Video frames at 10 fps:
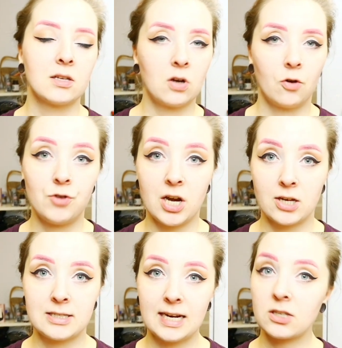It's got really
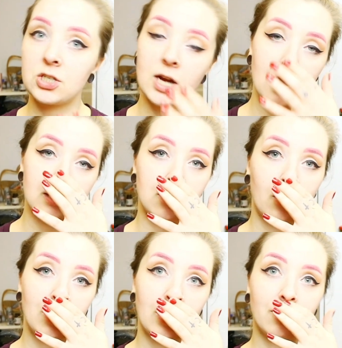good texture, it's
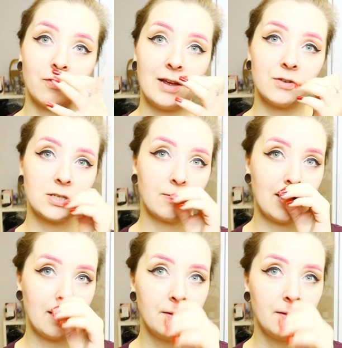got a really good flavour to